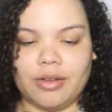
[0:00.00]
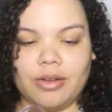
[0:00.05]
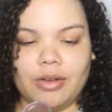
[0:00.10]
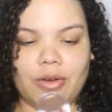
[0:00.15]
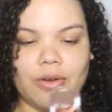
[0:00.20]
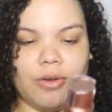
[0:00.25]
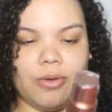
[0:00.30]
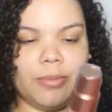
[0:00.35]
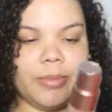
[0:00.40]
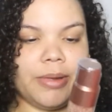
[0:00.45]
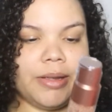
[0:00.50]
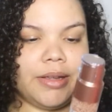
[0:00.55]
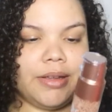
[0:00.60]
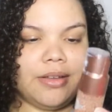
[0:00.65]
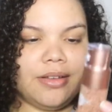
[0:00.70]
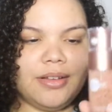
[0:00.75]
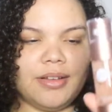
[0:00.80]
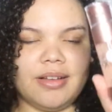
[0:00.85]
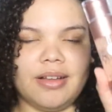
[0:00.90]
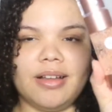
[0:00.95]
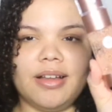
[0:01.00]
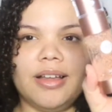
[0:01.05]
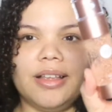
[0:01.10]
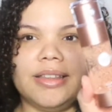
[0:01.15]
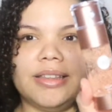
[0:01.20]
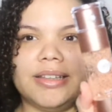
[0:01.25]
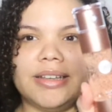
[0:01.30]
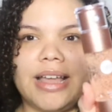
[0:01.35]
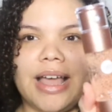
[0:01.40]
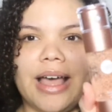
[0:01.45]
Oh my
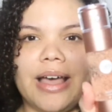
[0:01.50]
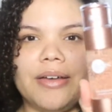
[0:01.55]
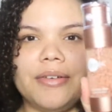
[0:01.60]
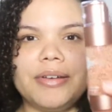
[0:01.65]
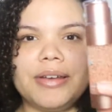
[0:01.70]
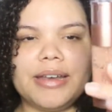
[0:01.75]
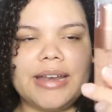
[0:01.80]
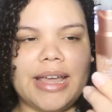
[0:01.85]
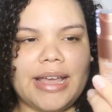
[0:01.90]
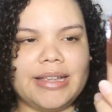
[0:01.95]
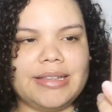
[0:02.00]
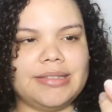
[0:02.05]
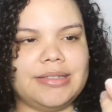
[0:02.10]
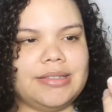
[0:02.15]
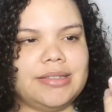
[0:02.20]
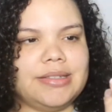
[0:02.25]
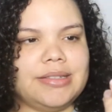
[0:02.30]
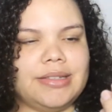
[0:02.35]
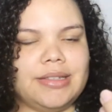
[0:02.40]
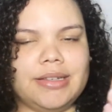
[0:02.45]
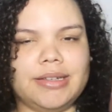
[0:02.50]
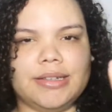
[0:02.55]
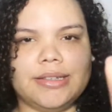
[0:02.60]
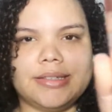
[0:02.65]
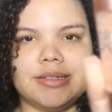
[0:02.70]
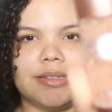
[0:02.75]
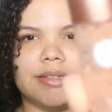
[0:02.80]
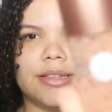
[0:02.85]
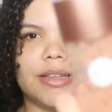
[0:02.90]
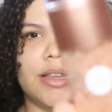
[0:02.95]
god, look how nice this
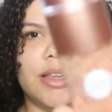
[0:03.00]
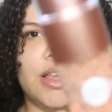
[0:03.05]
looks.